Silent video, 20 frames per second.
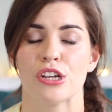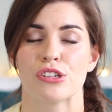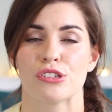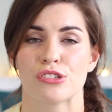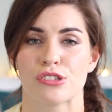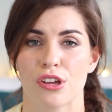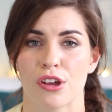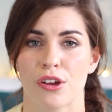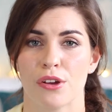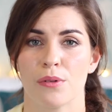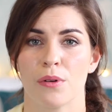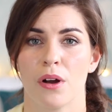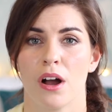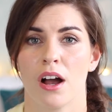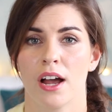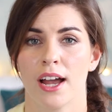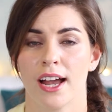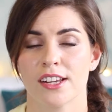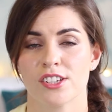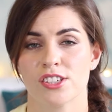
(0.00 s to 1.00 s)
So
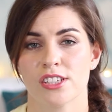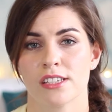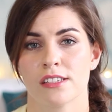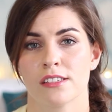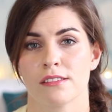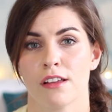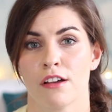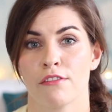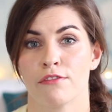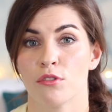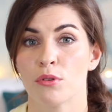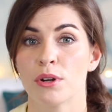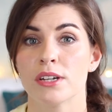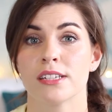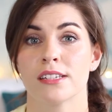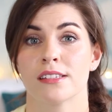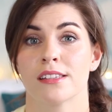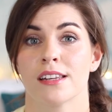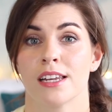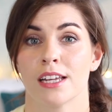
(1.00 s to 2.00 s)
I actually
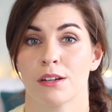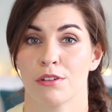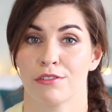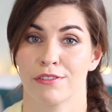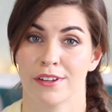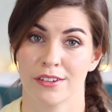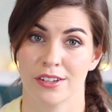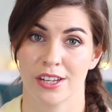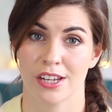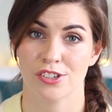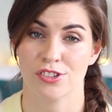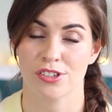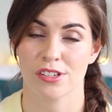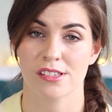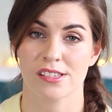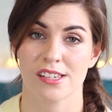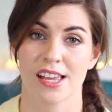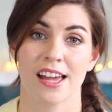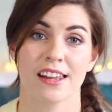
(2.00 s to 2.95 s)
avoided the liquid foundations,